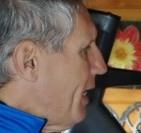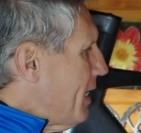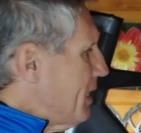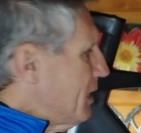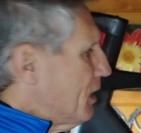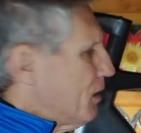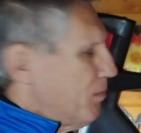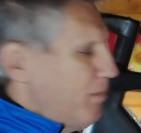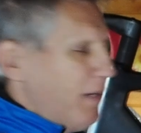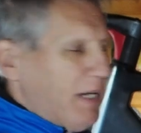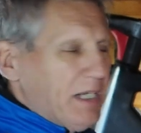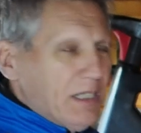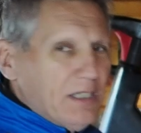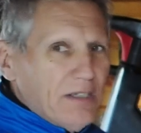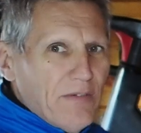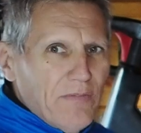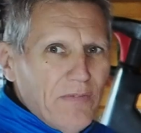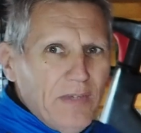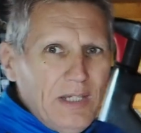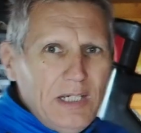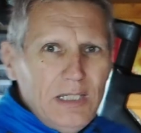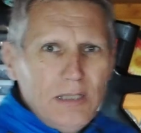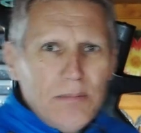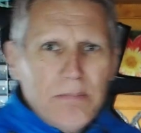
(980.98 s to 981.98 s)
aspects
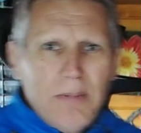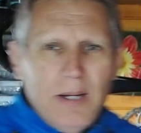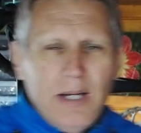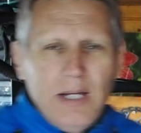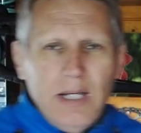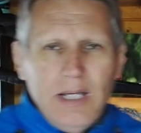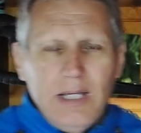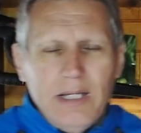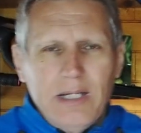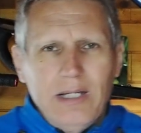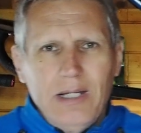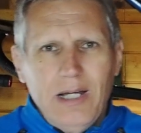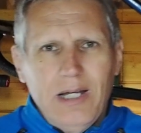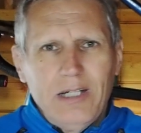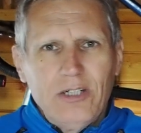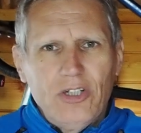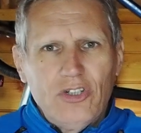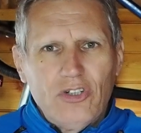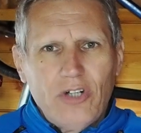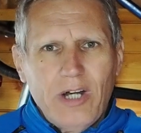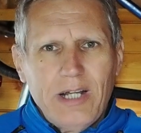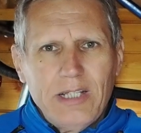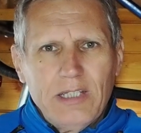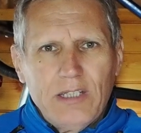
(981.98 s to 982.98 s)
of this bike and
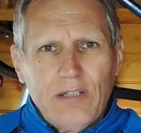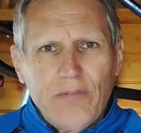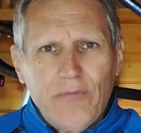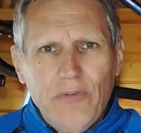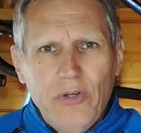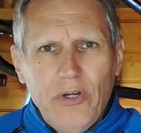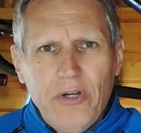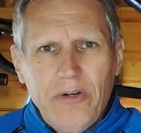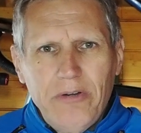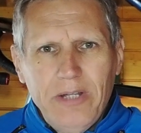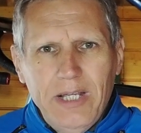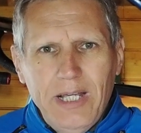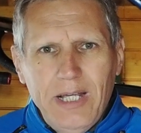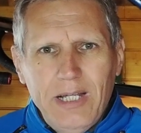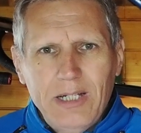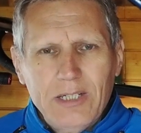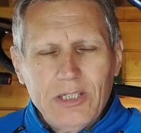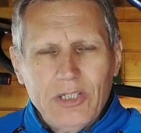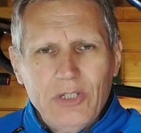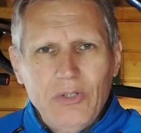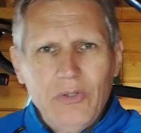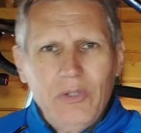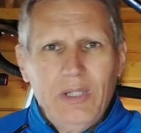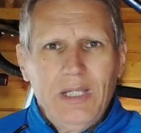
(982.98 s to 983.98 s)
transferring it
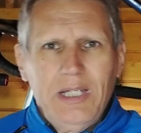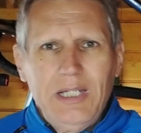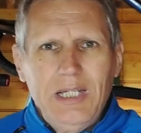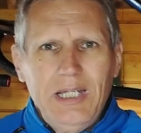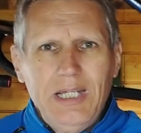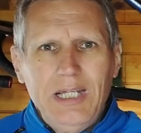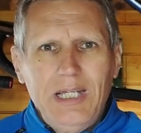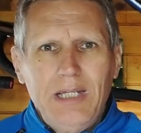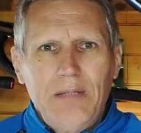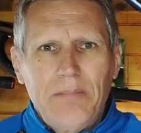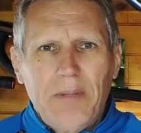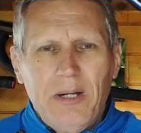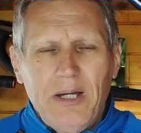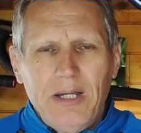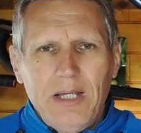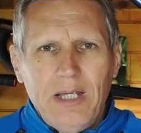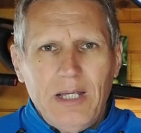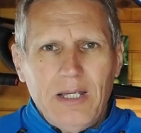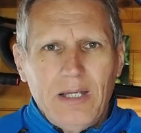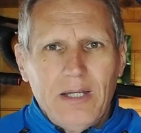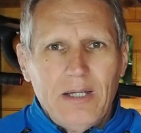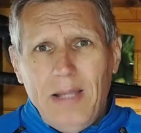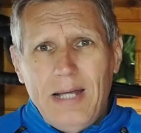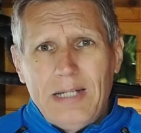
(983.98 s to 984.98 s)
to the
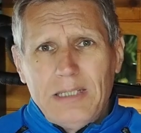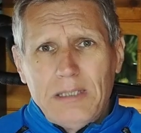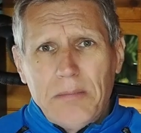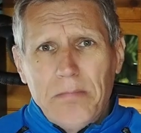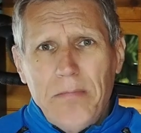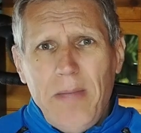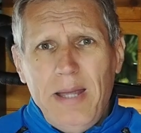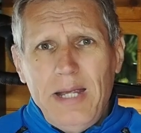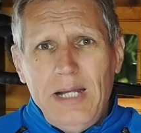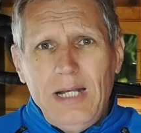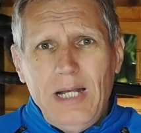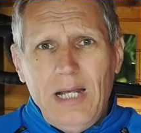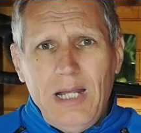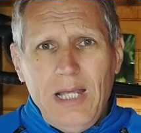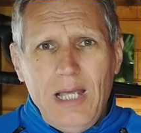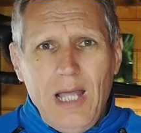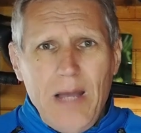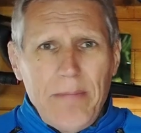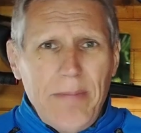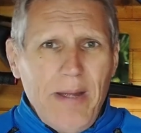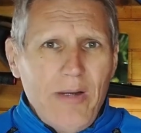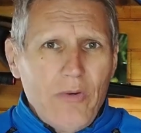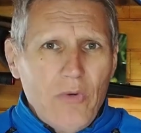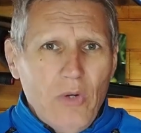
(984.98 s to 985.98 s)
e-bike. That's mainly
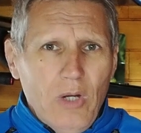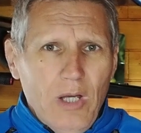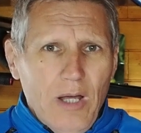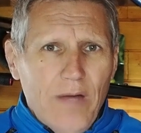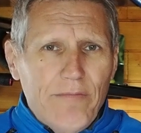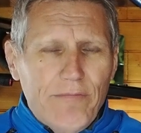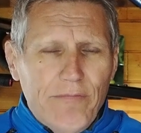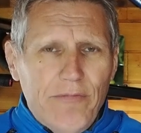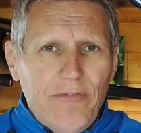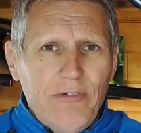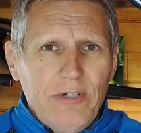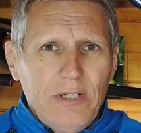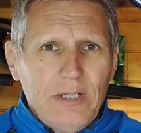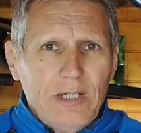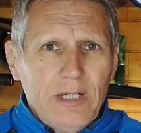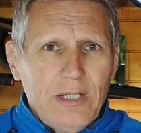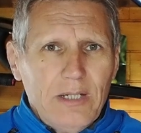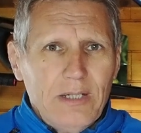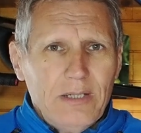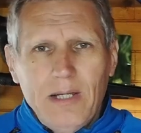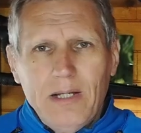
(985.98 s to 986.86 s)
about comfort.